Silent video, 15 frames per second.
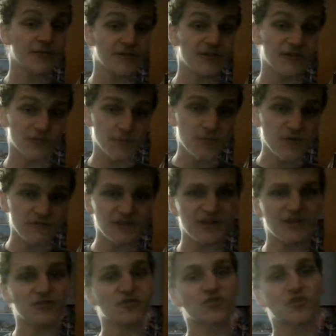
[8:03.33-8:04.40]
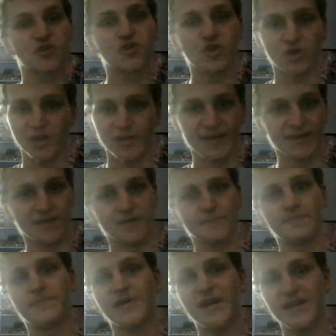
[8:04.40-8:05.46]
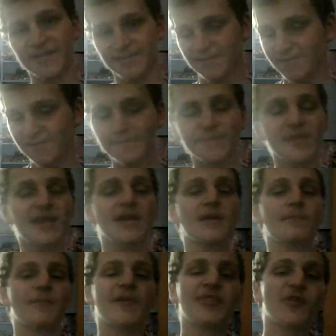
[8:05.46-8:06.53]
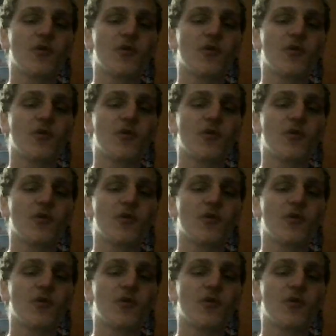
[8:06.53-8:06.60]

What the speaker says: this movie is good, but the